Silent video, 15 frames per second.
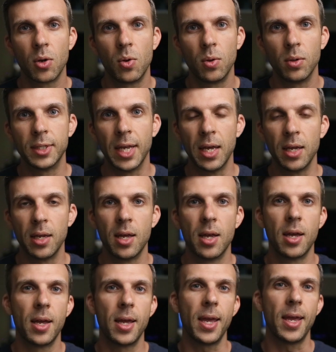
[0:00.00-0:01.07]
whole day
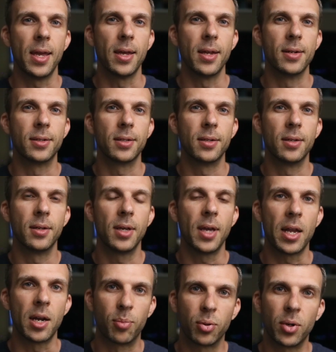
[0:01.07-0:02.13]
and
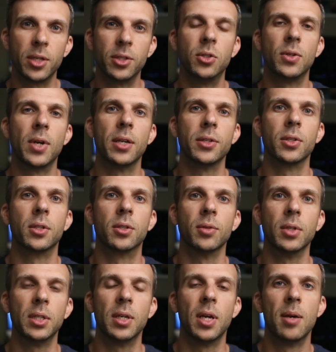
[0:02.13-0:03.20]
at a price you guys
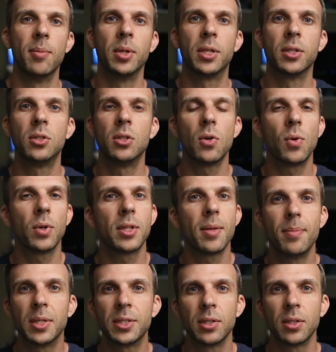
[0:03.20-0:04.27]
agree, because you don't want the
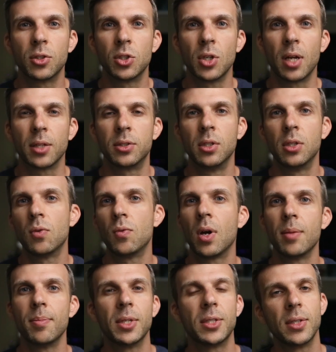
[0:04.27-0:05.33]
missing shots. You don't
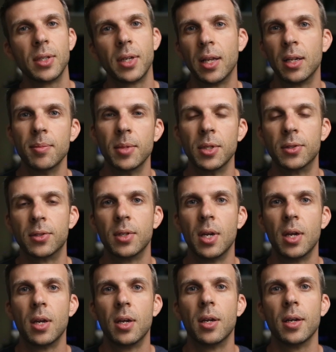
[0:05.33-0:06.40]
want missing elements.
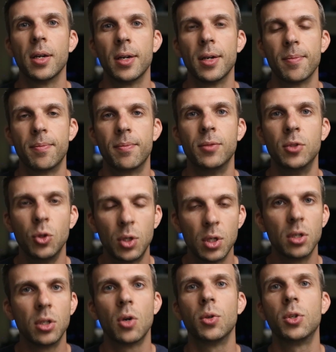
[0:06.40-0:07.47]
You can
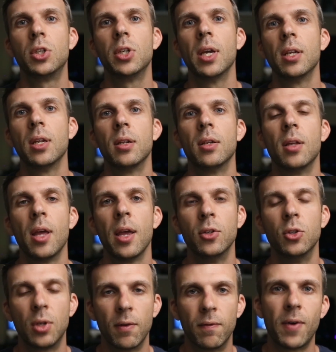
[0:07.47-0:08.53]
negotiate it and
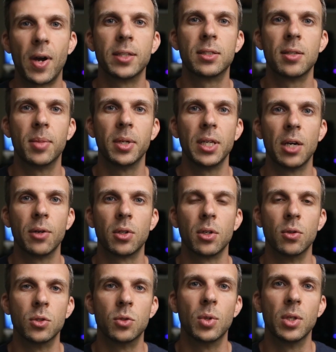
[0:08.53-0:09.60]
you can find somebody out there
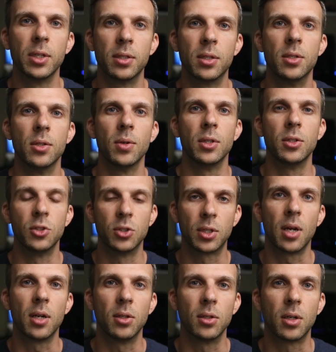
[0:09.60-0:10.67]
who's willing to do it. You just
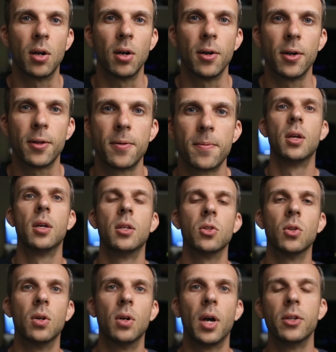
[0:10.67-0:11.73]
got to look hard.
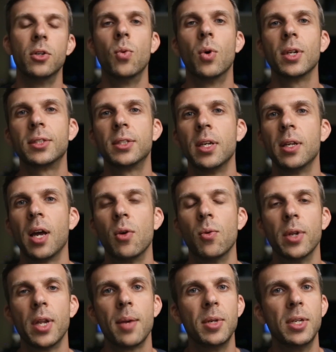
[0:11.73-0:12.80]
So I do want to state I
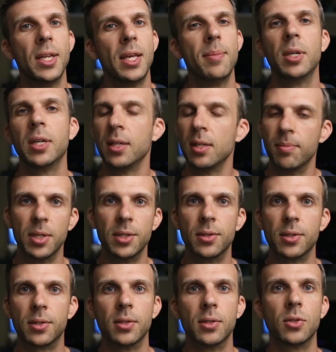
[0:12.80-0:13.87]
will not be naming any
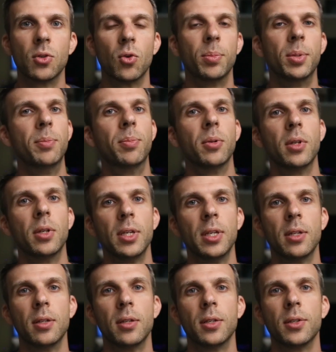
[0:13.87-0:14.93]
businesses or people
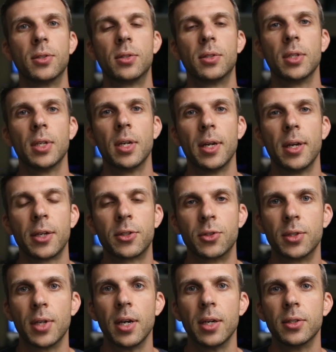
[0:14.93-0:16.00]
in this
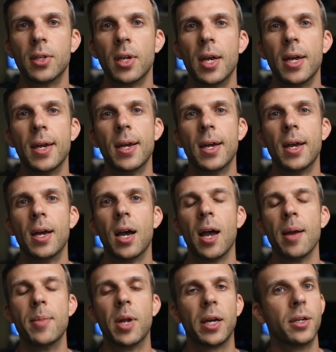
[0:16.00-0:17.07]
exercise.
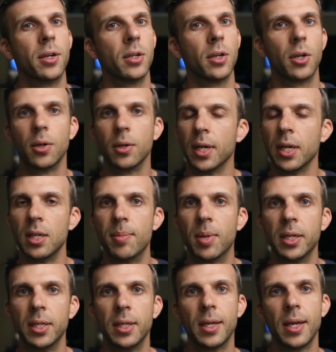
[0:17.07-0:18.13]
I'm not here to hurt
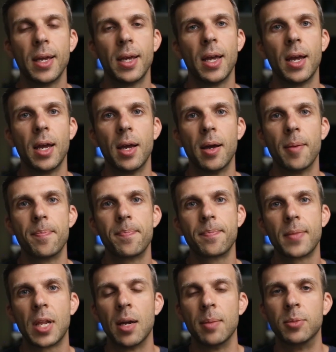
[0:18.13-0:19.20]
anybody. I'm
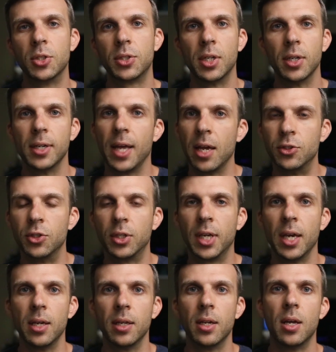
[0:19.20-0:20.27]
just here to
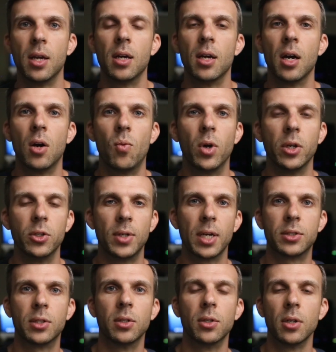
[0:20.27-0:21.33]
educate. I want you
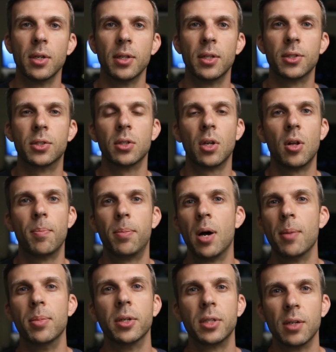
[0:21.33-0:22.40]
guys to learn. This is all
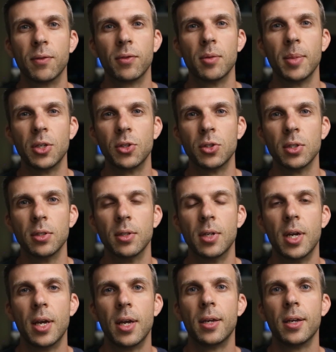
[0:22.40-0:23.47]
public information.
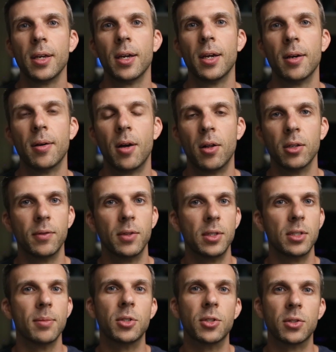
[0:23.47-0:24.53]
All of
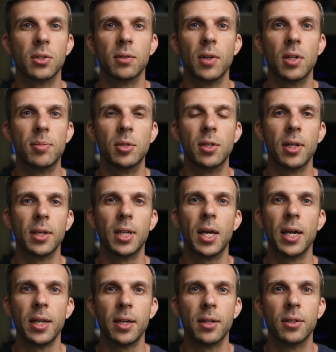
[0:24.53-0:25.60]
these images are available
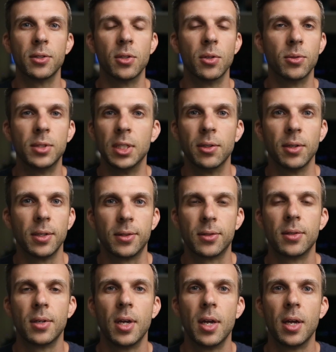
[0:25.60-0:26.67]
online. There's no
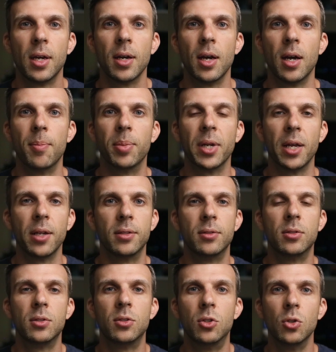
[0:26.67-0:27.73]
secrets. But I
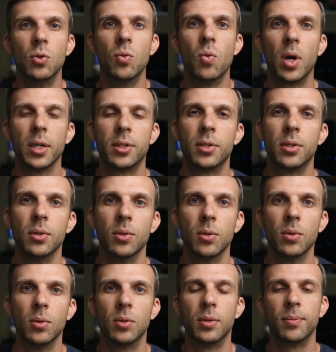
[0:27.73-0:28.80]
do want
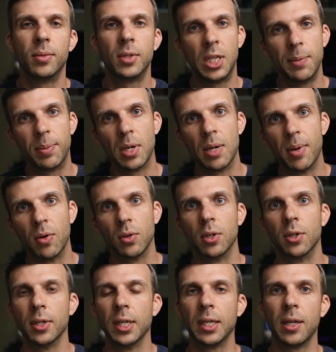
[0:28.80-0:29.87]
to keep it about
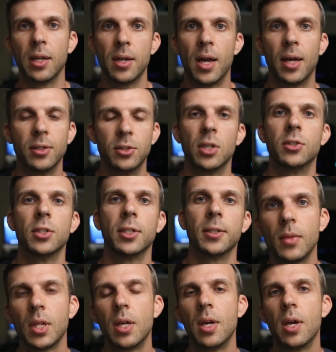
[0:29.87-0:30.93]
learning and not judging.
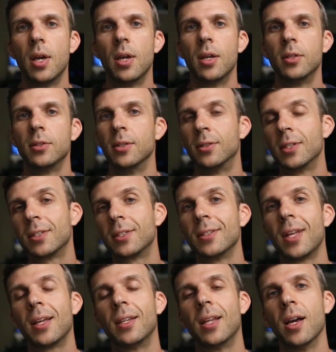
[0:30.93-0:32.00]
Since this is
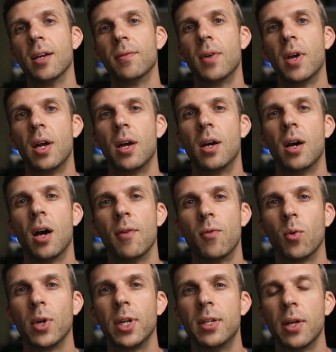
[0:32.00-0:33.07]
not live, I've
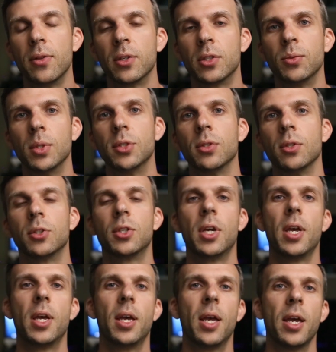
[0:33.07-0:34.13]
already done this research,
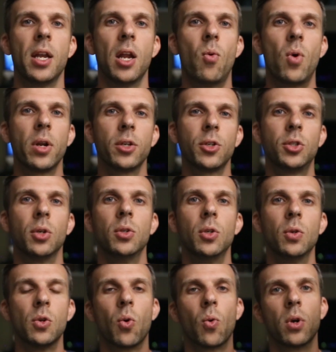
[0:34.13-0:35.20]
and I want to show
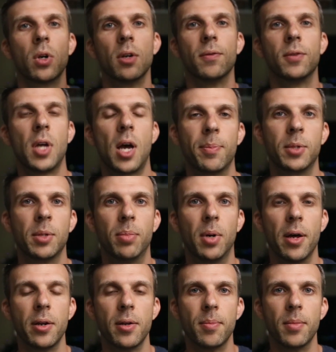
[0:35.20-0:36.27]
you in order of top to
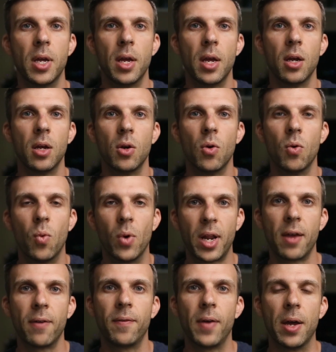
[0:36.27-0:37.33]
bottom what
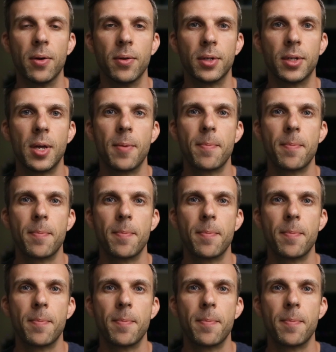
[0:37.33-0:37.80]
I found,